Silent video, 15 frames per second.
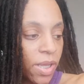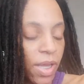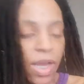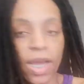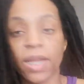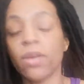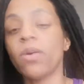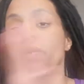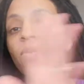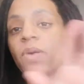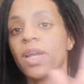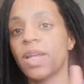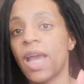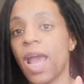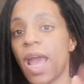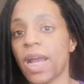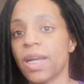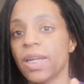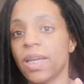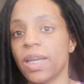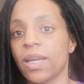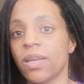And oh, and
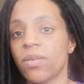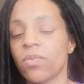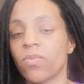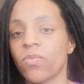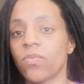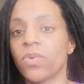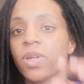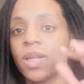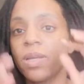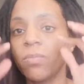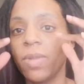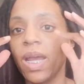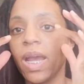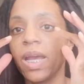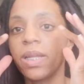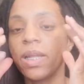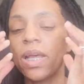acne, really bad,